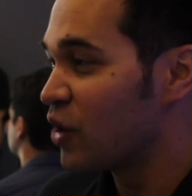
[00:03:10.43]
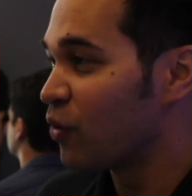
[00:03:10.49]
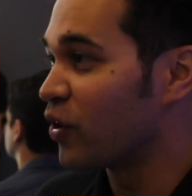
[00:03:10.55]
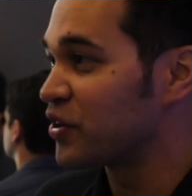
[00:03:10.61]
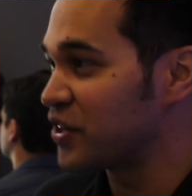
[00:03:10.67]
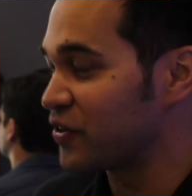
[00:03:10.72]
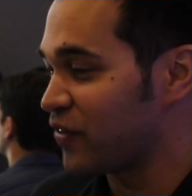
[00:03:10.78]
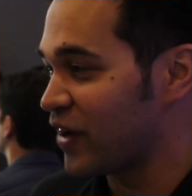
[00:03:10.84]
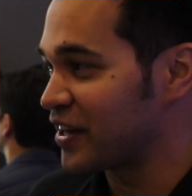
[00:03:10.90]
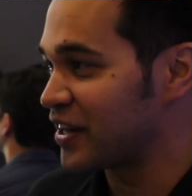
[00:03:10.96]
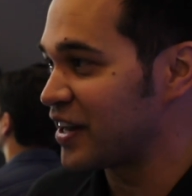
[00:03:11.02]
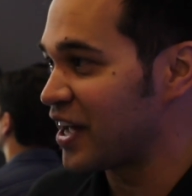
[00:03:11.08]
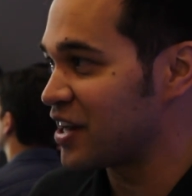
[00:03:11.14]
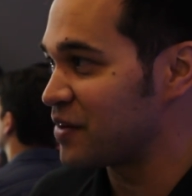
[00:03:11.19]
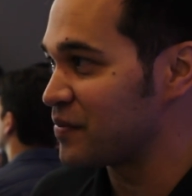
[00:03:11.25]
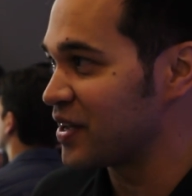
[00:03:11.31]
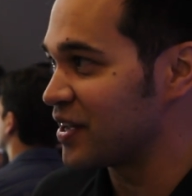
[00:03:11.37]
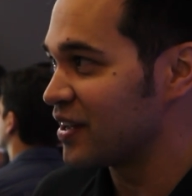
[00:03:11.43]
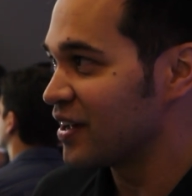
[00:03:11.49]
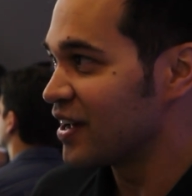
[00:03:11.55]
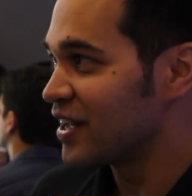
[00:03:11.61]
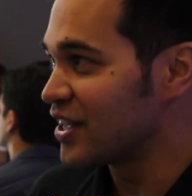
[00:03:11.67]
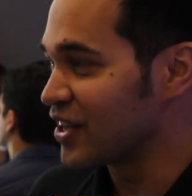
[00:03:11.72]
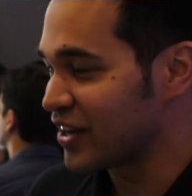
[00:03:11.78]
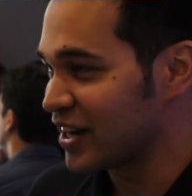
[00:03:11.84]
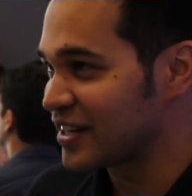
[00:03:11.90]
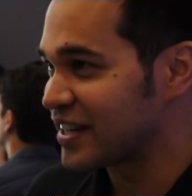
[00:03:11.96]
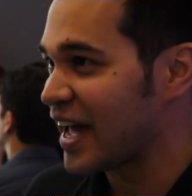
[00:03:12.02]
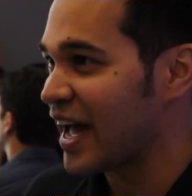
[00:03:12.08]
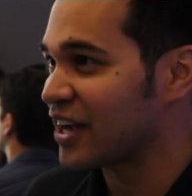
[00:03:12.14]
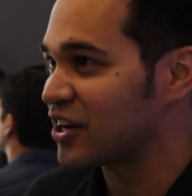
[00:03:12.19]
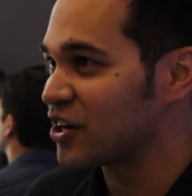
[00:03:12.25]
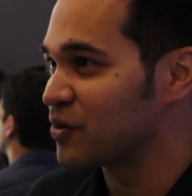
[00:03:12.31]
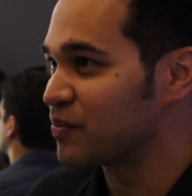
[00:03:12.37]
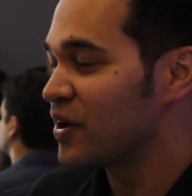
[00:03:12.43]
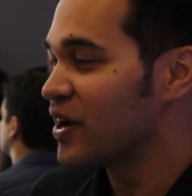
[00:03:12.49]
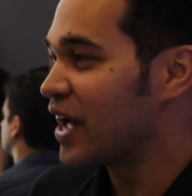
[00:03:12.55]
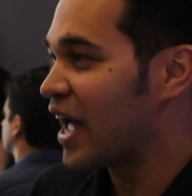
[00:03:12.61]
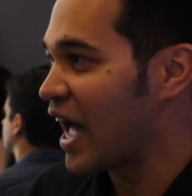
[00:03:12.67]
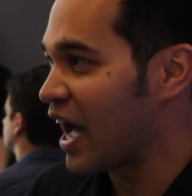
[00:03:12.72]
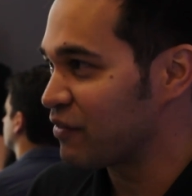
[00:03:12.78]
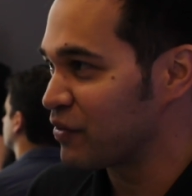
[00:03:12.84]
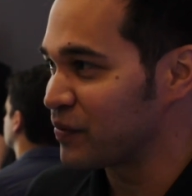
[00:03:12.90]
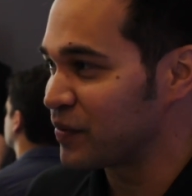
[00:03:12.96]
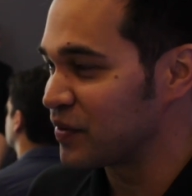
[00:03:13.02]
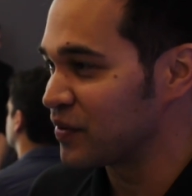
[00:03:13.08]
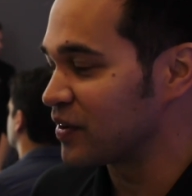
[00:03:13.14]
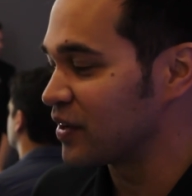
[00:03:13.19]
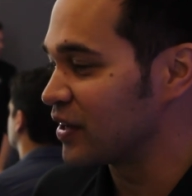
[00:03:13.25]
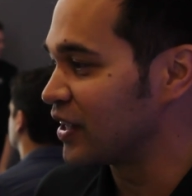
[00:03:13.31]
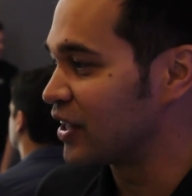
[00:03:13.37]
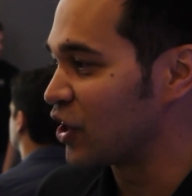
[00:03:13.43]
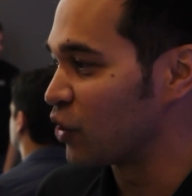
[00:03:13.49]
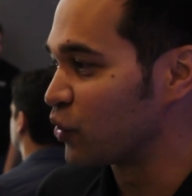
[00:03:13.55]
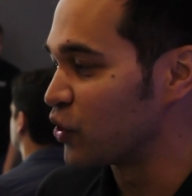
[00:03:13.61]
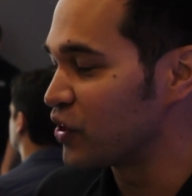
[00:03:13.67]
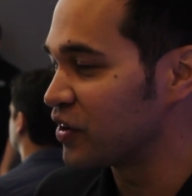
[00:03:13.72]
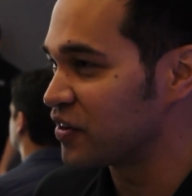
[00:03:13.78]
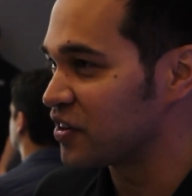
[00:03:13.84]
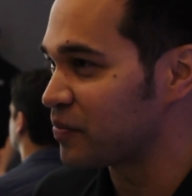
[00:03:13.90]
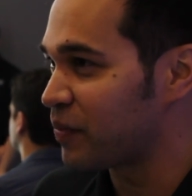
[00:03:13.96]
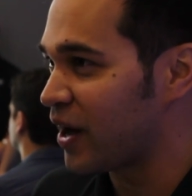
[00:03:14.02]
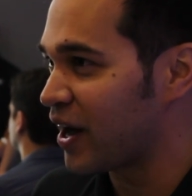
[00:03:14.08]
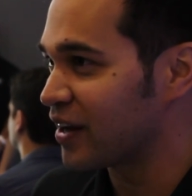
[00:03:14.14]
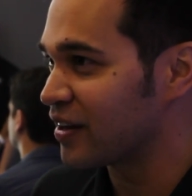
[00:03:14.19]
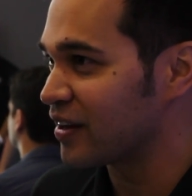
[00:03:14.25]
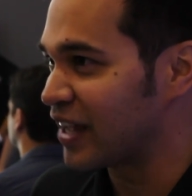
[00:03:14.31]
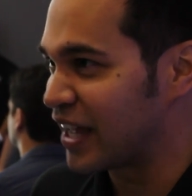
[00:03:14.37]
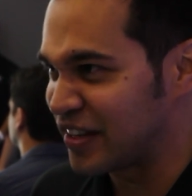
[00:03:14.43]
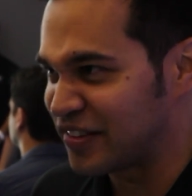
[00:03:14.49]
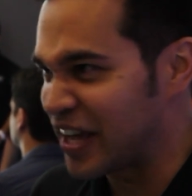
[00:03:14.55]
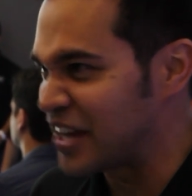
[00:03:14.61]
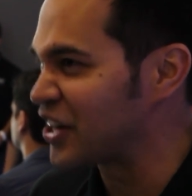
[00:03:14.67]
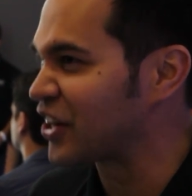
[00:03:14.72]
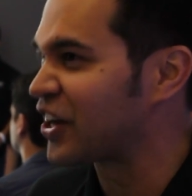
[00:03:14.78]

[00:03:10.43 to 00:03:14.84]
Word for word: Once you find an enemy, you can attack him, have him in, you know, rooted in spot, and send your